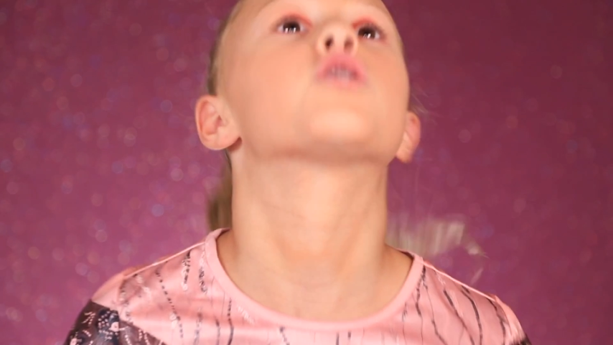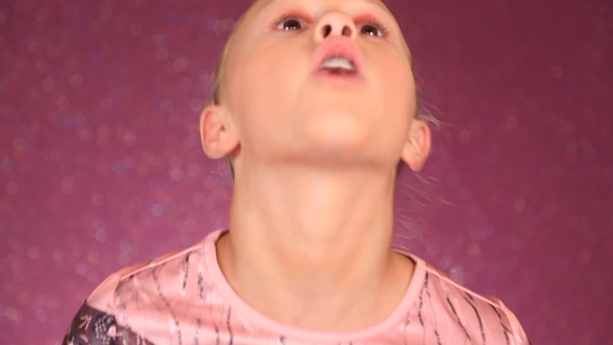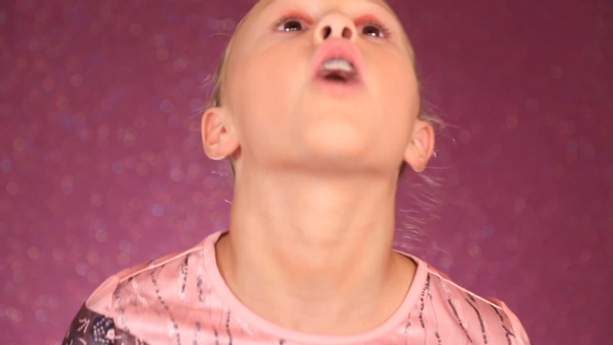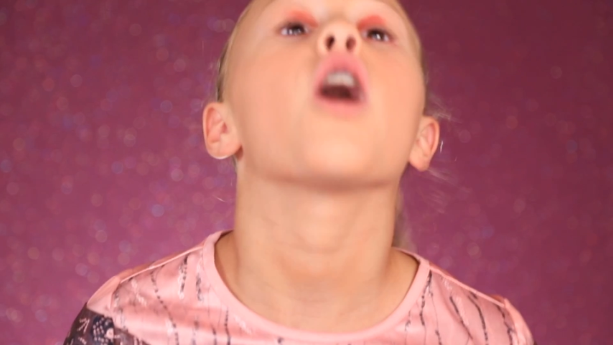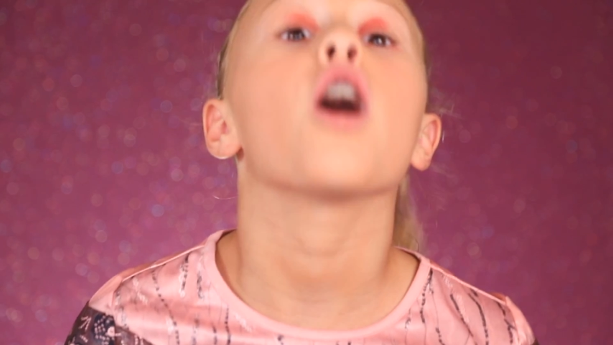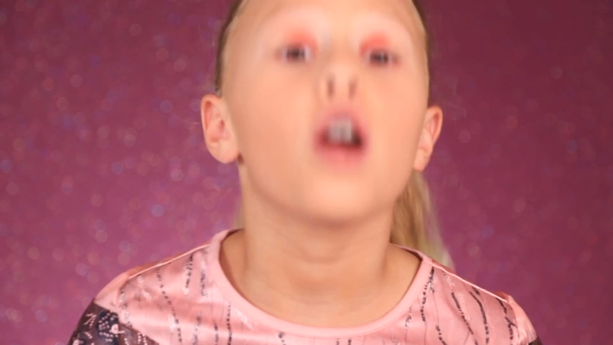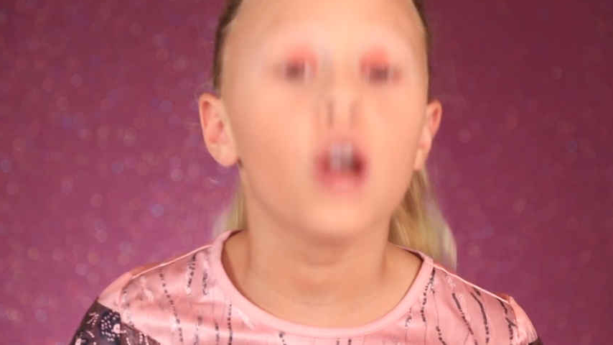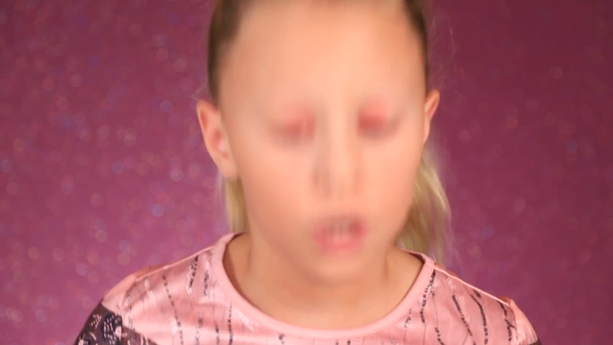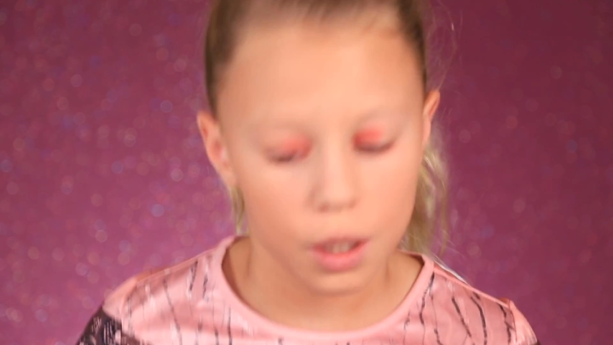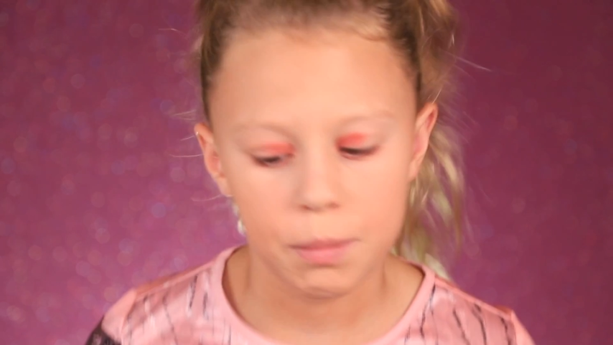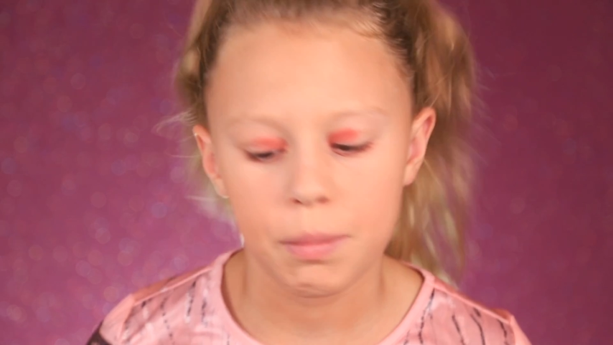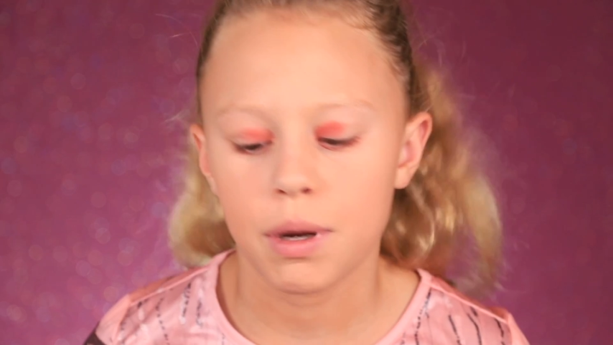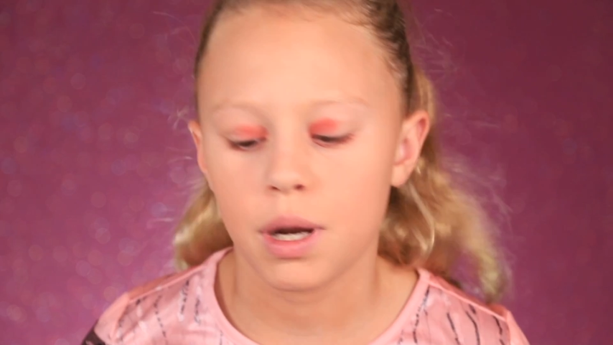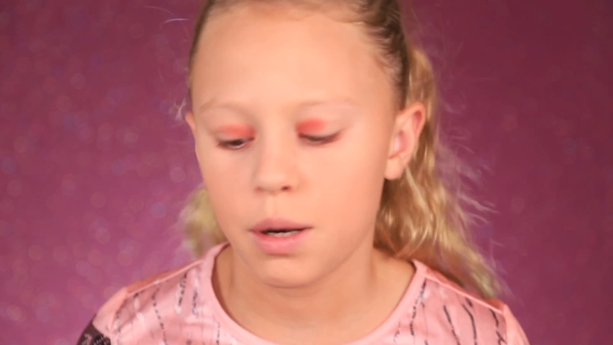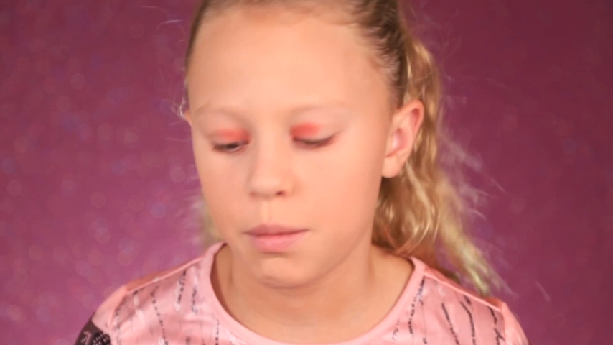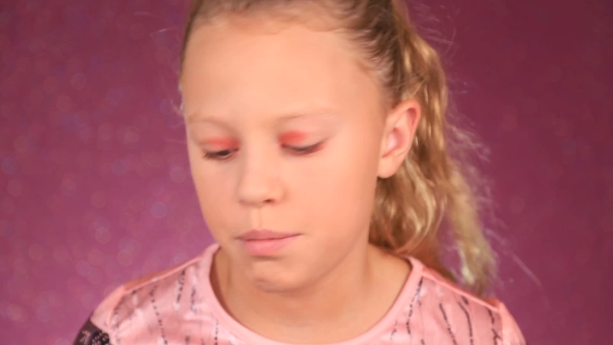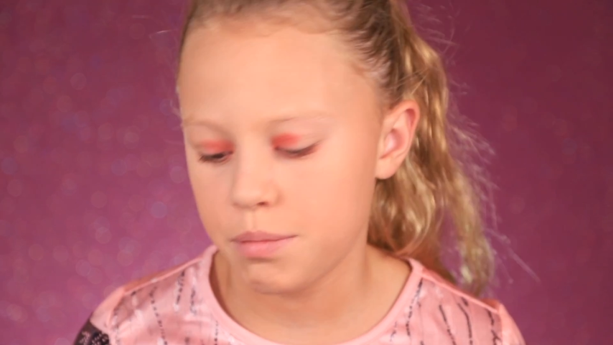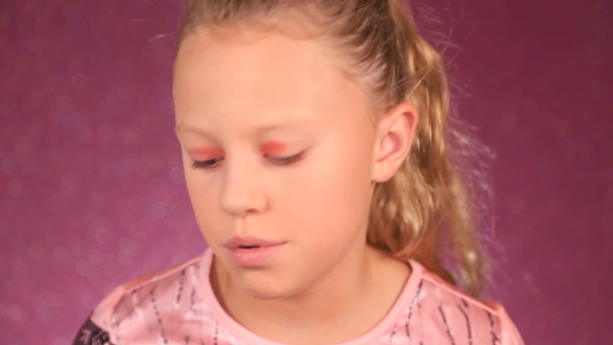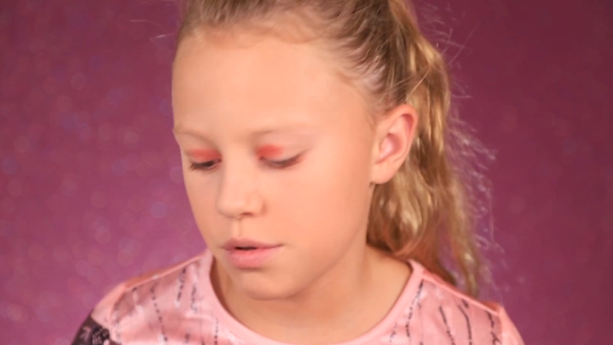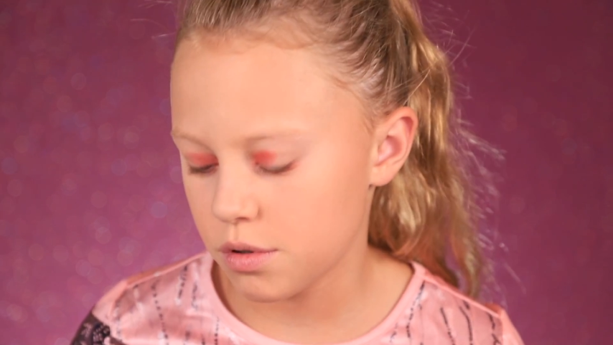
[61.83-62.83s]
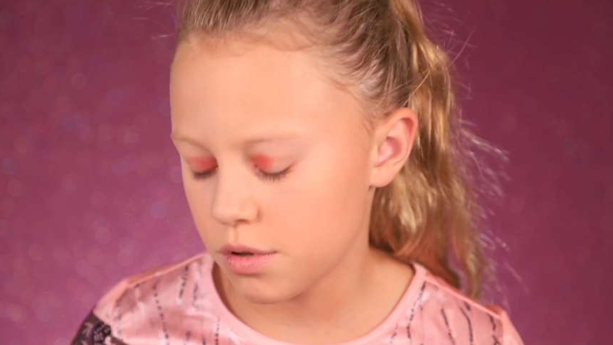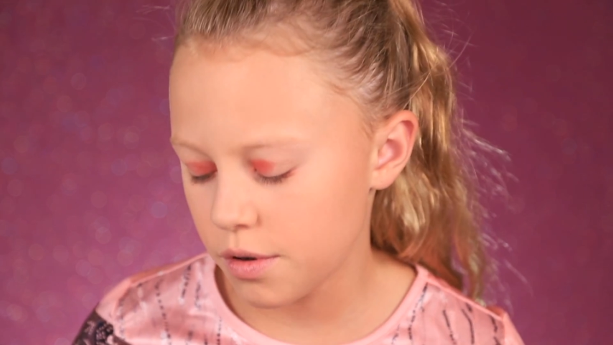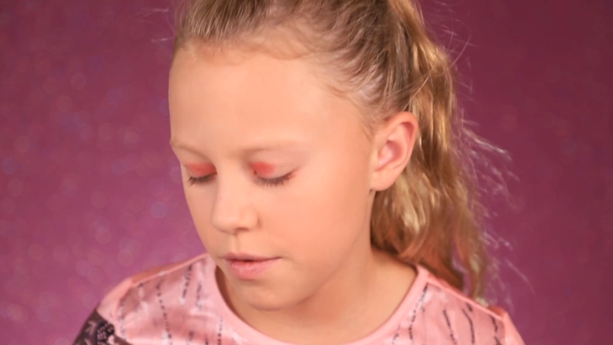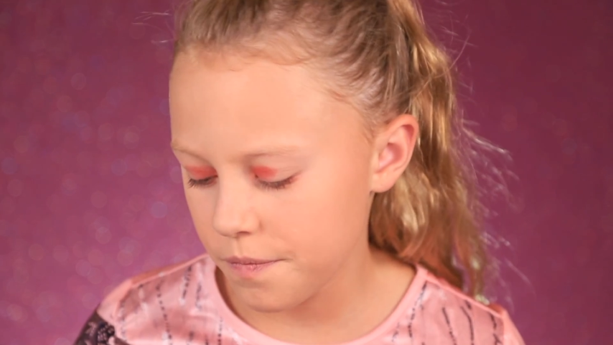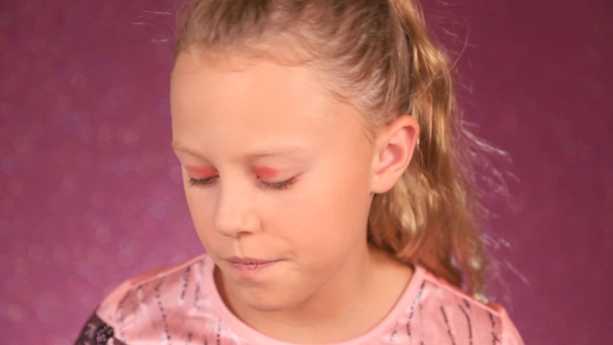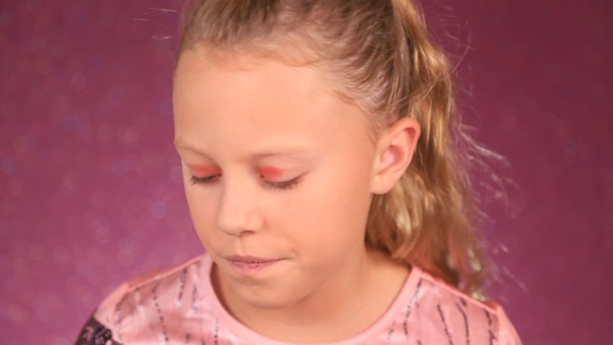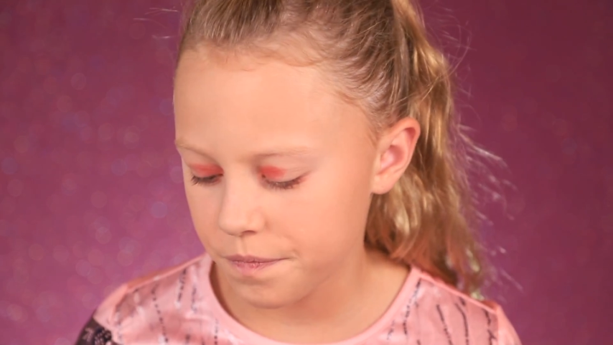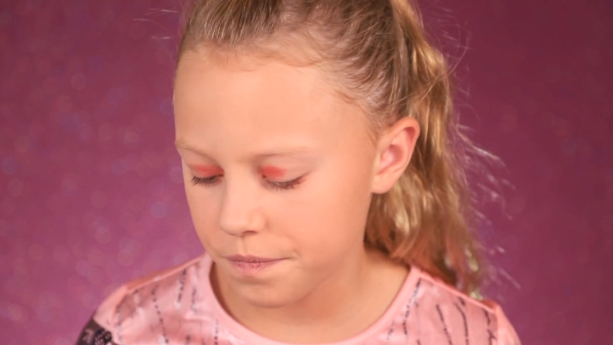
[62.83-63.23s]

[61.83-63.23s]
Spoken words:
dark purple.